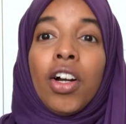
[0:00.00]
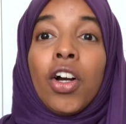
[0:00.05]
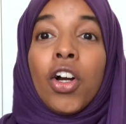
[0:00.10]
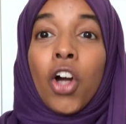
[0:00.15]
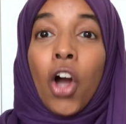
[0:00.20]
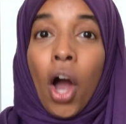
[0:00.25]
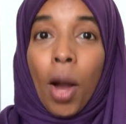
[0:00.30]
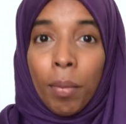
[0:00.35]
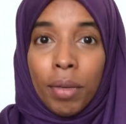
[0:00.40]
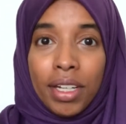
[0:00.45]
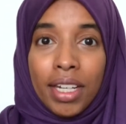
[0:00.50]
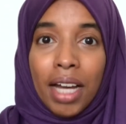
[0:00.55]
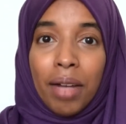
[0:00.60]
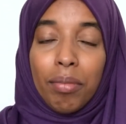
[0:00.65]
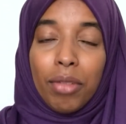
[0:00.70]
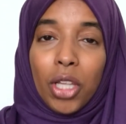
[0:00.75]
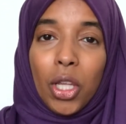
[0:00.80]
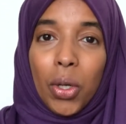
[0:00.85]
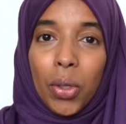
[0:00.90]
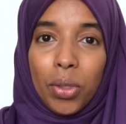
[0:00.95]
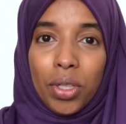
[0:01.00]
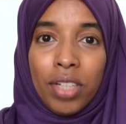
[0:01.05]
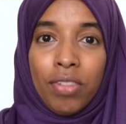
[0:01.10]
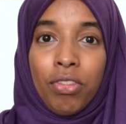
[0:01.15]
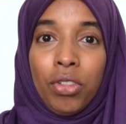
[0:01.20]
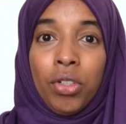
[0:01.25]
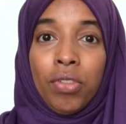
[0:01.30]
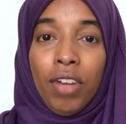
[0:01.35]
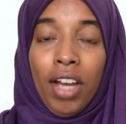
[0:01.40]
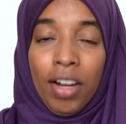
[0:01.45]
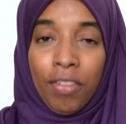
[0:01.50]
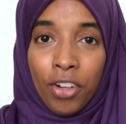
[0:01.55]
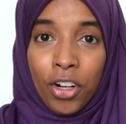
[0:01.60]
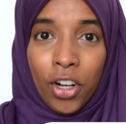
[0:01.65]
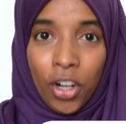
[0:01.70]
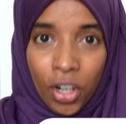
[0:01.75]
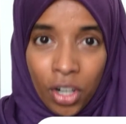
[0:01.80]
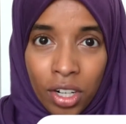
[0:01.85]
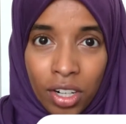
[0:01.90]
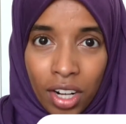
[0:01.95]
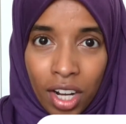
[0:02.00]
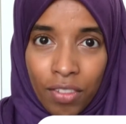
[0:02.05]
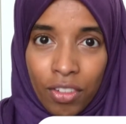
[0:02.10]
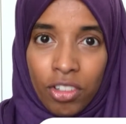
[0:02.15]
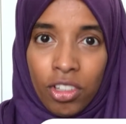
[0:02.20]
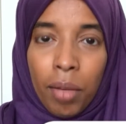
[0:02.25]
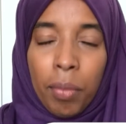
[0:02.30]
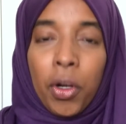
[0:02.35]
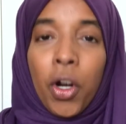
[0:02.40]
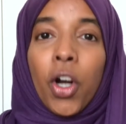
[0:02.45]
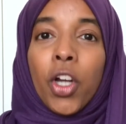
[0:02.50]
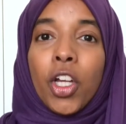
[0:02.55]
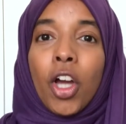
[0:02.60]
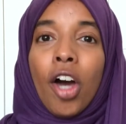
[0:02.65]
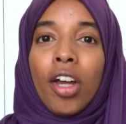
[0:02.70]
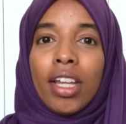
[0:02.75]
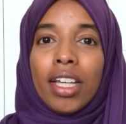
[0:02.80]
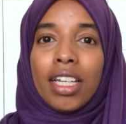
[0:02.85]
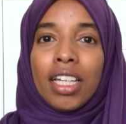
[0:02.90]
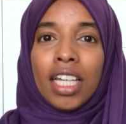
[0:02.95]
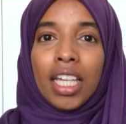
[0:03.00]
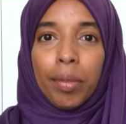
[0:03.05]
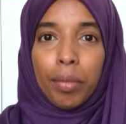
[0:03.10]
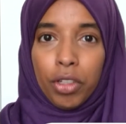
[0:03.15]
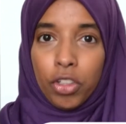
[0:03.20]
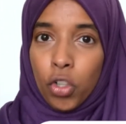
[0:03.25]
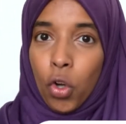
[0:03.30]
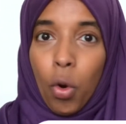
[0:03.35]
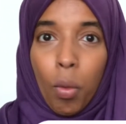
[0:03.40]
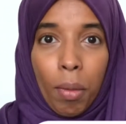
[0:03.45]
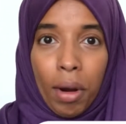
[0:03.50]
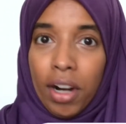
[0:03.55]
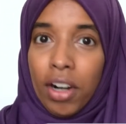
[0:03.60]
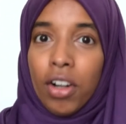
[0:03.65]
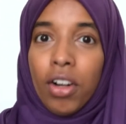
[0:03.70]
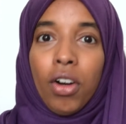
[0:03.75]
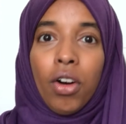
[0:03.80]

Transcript: Comment down below if you've ever heard of a subchorionic hematoma